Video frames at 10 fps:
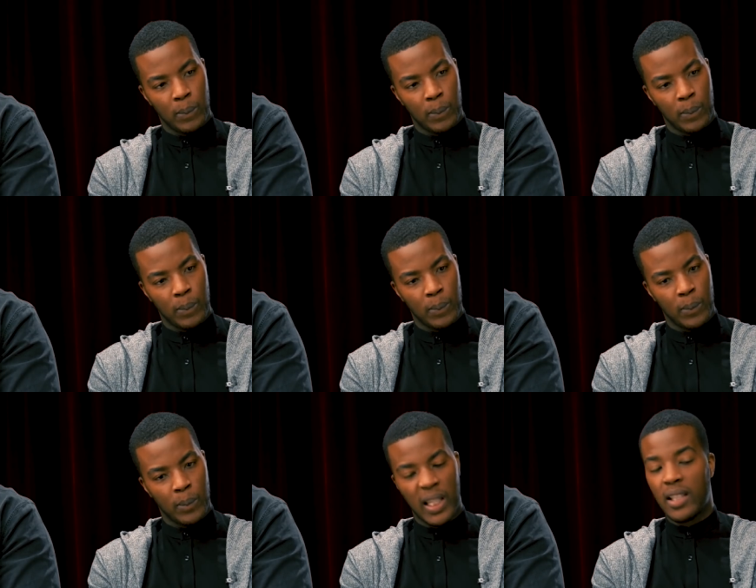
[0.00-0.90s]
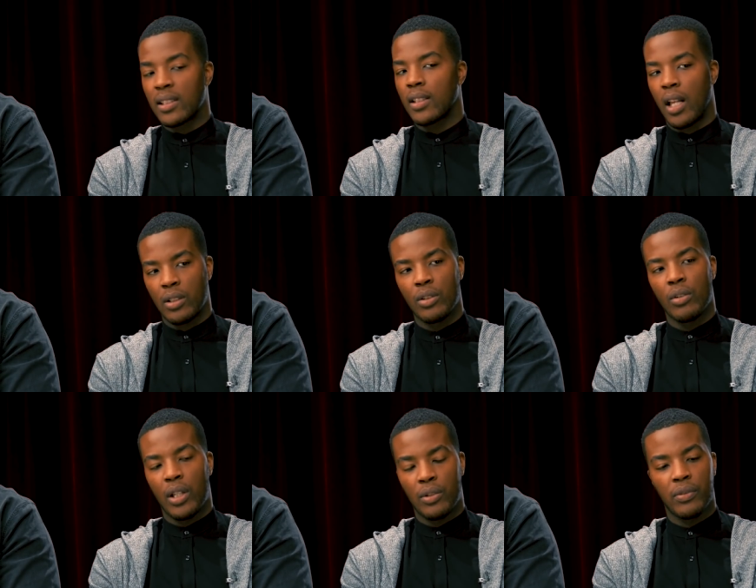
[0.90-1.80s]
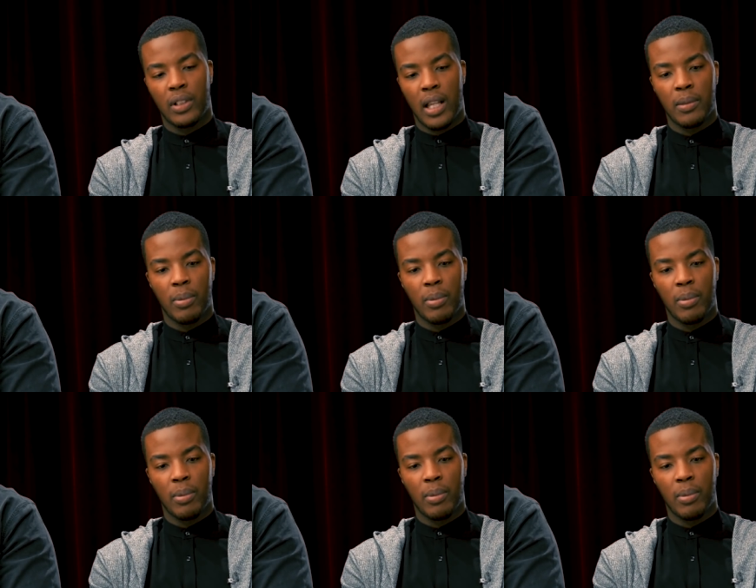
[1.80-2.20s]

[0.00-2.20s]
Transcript: for this role? Yes, I do. I do feel added